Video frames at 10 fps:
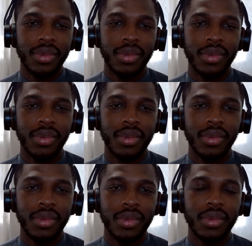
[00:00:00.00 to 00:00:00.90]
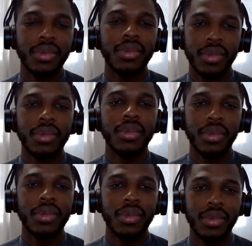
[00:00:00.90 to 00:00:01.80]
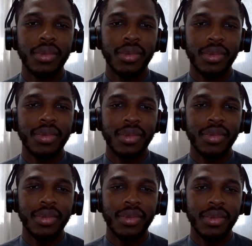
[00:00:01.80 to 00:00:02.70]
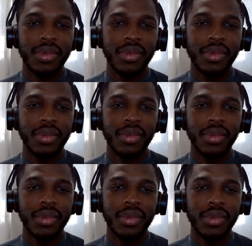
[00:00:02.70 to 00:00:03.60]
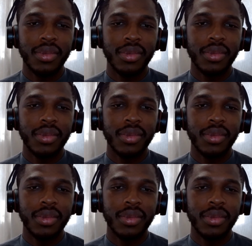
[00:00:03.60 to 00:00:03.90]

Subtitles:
(not speaking)